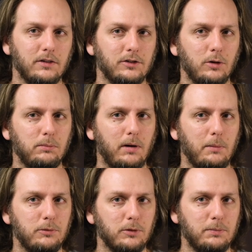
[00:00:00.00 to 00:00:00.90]
There's no
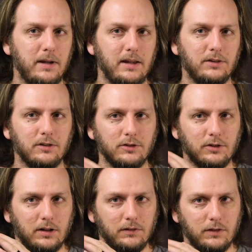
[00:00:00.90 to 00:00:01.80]
bumps or peaks. They're just
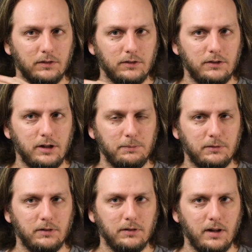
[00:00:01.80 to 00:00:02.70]
kind of a
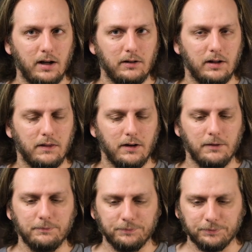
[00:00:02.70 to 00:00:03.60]
dipped area there.